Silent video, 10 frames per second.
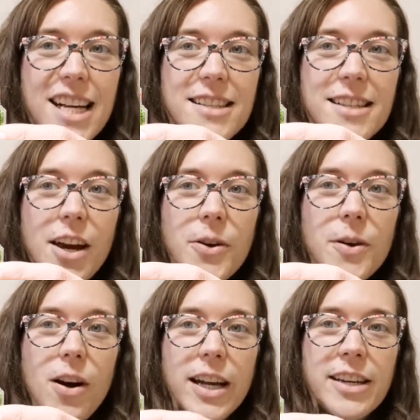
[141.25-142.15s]

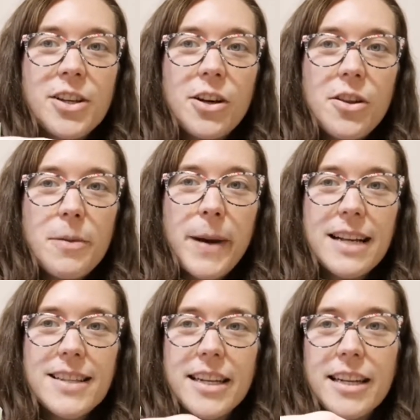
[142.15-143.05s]
So I got the
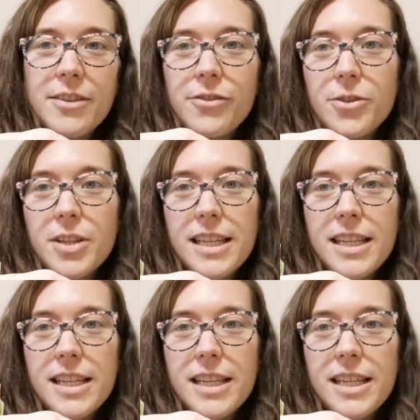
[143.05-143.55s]
pattern for